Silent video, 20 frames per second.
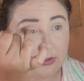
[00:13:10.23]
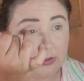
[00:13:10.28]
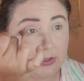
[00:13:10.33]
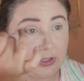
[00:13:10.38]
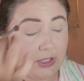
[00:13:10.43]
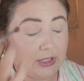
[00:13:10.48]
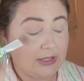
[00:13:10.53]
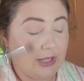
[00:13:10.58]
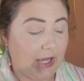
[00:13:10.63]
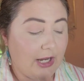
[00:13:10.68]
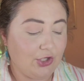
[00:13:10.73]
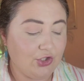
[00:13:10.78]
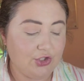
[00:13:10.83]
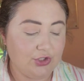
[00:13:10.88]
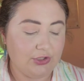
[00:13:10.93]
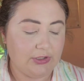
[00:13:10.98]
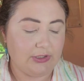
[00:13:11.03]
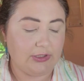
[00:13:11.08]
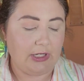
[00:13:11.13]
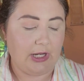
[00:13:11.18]
And
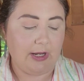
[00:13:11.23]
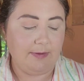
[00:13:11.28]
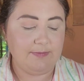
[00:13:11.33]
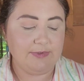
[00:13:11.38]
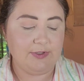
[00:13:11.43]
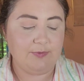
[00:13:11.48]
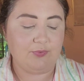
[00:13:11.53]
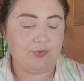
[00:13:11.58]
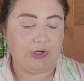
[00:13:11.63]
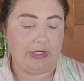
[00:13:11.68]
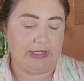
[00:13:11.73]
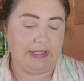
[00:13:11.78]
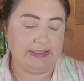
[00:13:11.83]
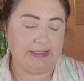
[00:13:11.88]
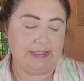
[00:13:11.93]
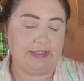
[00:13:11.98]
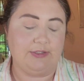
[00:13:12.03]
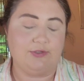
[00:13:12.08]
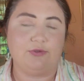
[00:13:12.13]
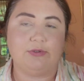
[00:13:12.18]
actually, I'm surprised that
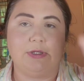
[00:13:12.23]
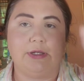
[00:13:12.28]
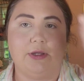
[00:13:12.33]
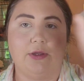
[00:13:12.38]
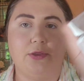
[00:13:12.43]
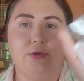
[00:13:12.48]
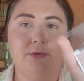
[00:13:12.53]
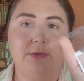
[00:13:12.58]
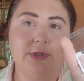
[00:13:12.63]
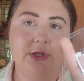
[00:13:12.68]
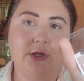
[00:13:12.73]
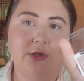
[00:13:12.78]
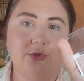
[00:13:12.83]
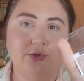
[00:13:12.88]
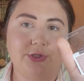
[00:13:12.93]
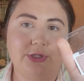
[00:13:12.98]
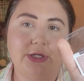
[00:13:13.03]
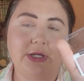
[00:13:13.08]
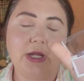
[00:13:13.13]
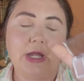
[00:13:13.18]
these are like $3.
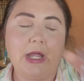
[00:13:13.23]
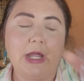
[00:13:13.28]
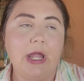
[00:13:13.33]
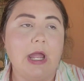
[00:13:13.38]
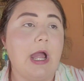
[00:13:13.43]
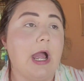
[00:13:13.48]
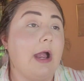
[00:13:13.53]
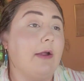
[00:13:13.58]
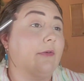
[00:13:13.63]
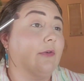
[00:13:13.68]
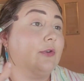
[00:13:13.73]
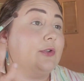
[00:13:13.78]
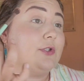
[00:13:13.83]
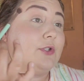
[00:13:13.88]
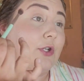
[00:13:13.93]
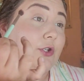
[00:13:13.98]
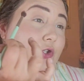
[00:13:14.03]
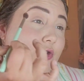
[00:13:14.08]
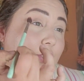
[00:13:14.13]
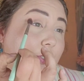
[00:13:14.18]
Like, I've heard
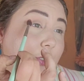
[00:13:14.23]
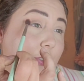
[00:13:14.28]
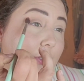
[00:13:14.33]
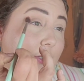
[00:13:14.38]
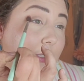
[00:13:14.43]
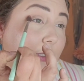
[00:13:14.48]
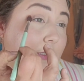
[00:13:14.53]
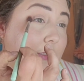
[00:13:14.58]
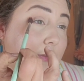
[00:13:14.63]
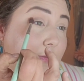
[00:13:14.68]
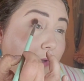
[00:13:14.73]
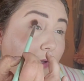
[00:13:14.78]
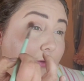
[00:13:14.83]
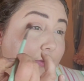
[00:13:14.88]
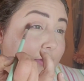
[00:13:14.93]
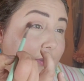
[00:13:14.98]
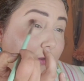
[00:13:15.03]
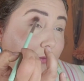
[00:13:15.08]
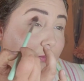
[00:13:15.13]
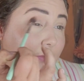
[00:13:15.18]
such good things about
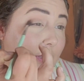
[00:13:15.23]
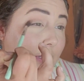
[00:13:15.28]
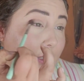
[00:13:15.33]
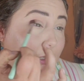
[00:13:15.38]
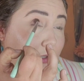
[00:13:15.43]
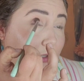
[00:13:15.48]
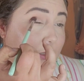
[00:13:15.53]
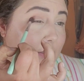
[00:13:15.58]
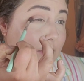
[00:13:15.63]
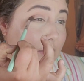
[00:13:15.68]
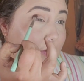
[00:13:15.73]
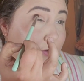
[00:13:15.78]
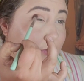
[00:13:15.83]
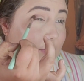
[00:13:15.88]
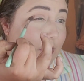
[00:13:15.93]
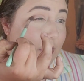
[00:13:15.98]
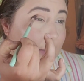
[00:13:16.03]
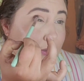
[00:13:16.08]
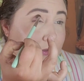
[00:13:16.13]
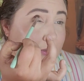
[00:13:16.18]
them, and I know
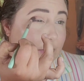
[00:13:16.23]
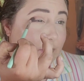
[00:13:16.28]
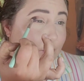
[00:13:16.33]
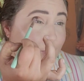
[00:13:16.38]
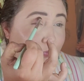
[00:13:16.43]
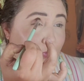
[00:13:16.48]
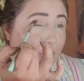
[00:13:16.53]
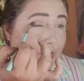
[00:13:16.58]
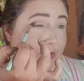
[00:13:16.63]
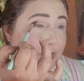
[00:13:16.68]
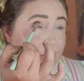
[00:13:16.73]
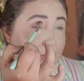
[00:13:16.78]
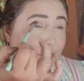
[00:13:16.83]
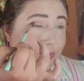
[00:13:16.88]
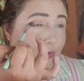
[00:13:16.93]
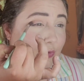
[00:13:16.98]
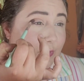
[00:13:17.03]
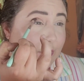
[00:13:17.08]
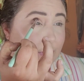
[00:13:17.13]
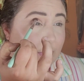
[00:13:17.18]
that prices are
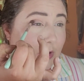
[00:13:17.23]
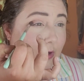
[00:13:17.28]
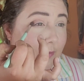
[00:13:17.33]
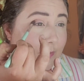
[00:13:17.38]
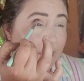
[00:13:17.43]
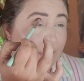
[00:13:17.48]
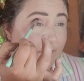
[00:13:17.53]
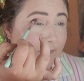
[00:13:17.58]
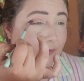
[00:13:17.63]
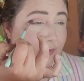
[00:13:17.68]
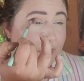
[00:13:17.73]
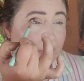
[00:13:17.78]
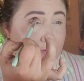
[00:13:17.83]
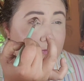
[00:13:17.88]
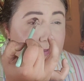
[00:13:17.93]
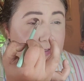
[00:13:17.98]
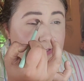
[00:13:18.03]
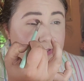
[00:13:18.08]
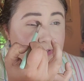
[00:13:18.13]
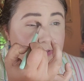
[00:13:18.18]
going up, and for them
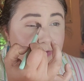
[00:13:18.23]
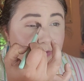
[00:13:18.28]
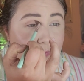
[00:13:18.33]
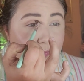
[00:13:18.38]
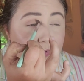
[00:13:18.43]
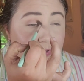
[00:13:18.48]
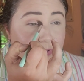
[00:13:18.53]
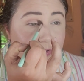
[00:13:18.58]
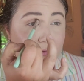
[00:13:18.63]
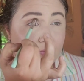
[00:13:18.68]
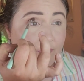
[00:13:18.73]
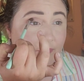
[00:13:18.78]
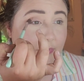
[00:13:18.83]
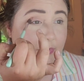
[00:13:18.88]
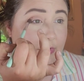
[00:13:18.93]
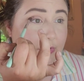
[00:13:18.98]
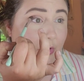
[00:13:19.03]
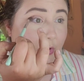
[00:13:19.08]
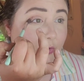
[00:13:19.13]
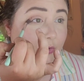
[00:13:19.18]
to still be
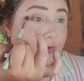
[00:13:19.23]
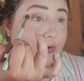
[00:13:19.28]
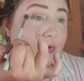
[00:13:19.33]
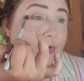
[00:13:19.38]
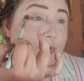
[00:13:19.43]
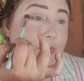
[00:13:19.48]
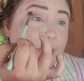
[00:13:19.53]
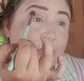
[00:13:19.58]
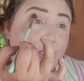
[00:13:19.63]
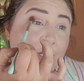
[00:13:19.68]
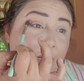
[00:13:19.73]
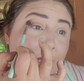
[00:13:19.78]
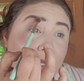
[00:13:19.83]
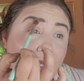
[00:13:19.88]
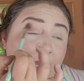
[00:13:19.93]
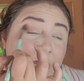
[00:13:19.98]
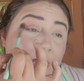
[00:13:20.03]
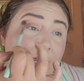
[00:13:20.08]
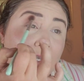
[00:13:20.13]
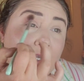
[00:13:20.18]
$3
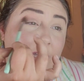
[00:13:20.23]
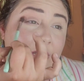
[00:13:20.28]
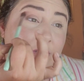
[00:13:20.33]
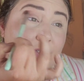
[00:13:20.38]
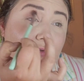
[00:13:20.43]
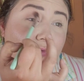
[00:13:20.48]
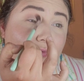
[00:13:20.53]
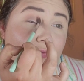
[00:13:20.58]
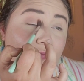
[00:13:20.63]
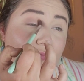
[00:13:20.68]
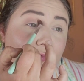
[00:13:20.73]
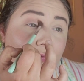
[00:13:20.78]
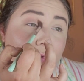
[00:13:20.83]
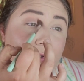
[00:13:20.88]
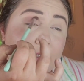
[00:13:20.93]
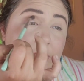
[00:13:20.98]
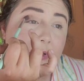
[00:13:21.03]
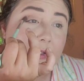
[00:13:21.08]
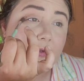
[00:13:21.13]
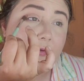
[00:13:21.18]
is
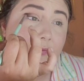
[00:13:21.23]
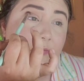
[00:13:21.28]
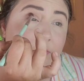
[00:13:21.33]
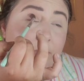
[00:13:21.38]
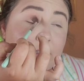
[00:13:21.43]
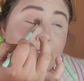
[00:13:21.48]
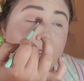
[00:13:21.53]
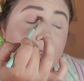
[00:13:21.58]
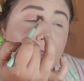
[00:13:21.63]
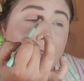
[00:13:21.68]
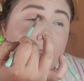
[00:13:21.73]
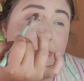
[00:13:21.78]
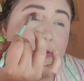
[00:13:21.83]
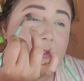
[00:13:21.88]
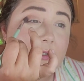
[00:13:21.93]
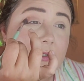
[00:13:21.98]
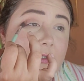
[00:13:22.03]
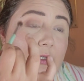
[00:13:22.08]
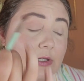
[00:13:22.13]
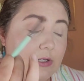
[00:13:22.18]
really, really
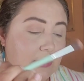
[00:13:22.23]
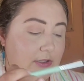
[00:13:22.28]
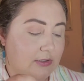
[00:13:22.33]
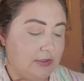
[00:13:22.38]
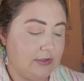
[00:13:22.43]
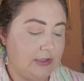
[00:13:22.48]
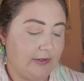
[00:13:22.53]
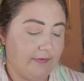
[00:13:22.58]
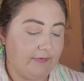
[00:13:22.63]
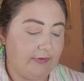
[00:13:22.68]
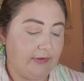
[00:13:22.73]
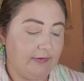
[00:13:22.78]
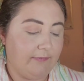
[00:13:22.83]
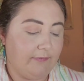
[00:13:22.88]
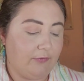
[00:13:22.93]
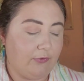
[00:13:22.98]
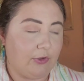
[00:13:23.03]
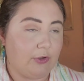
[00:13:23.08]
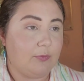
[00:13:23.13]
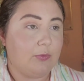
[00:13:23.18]
nice. Definitely
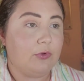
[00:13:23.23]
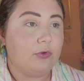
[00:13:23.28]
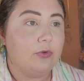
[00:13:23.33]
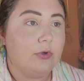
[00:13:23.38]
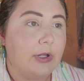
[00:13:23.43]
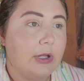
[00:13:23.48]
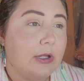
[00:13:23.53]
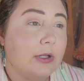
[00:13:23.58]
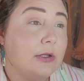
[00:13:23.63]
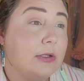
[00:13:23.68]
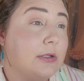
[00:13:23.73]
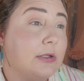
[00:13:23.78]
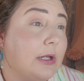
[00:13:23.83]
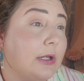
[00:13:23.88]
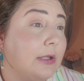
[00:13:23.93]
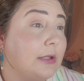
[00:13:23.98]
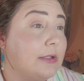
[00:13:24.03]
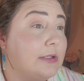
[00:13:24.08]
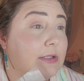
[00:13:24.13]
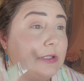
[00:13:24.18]
affordable, and I
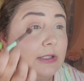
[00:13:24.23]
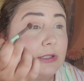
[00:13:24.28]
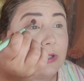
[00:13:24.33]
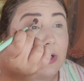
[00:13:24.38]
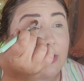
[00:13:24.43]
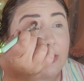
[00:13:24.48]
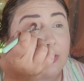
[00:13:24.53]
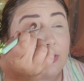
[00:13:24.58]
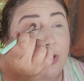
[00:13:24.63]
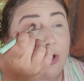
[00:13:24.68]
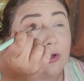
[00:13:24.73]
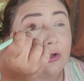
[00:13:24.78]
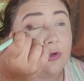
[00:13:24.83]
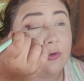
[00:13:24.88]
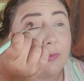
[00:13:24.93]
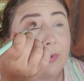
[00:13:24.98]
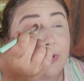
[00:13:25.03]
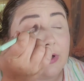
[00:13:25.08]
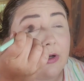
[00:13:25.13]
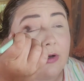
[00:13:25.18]
can see that the color
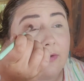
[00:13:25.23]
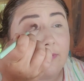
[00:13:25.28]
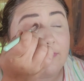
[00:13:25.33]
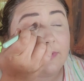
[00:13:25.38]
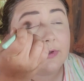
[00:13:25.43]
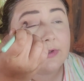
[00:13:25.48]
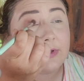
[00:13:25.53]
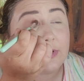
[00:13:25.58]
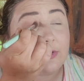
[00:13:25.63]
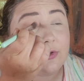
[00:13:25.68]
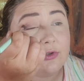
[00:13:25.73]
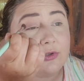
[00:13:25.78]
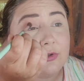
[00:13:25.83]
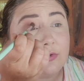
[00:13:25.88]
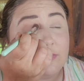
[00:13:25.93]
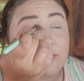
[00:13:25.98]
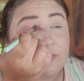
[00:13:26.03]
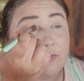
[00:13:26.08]
payoff is actually